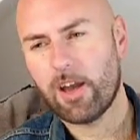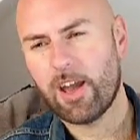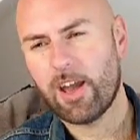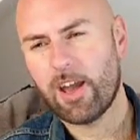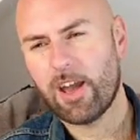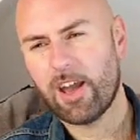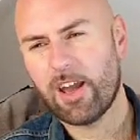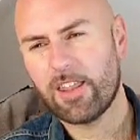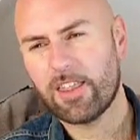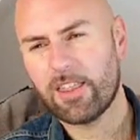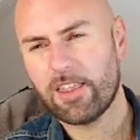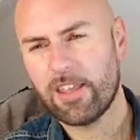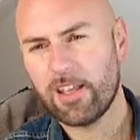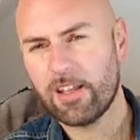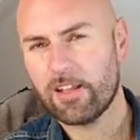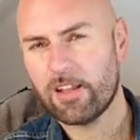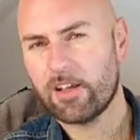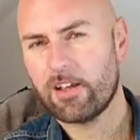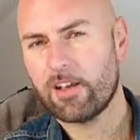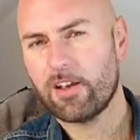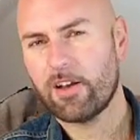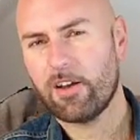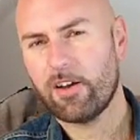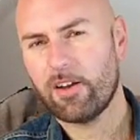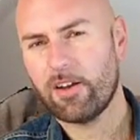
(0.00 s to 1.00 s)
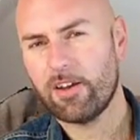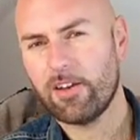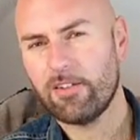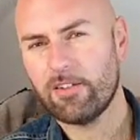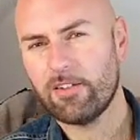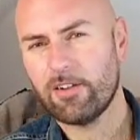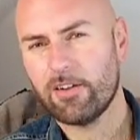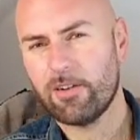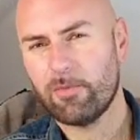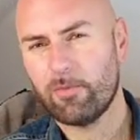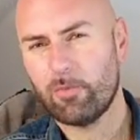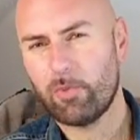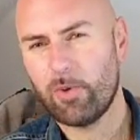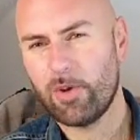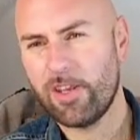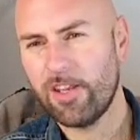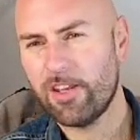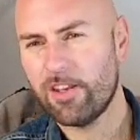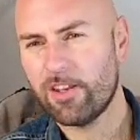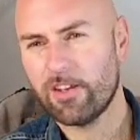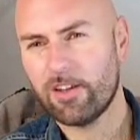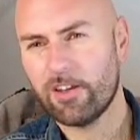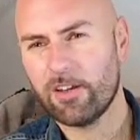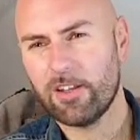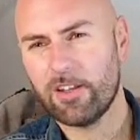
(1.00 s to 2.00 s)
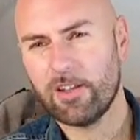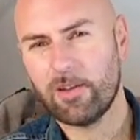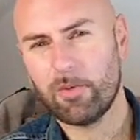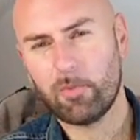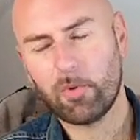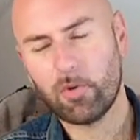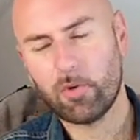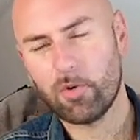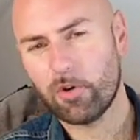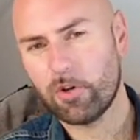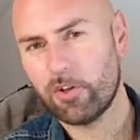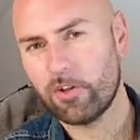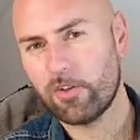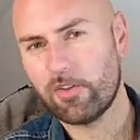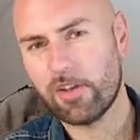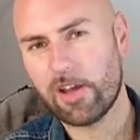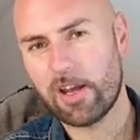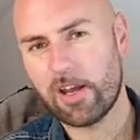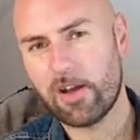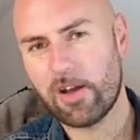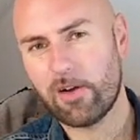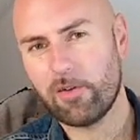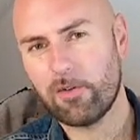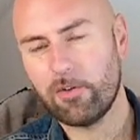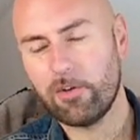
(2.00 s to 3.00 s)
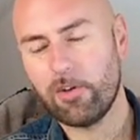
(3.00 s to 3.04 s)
I think they're kind of weaker, they're watered down.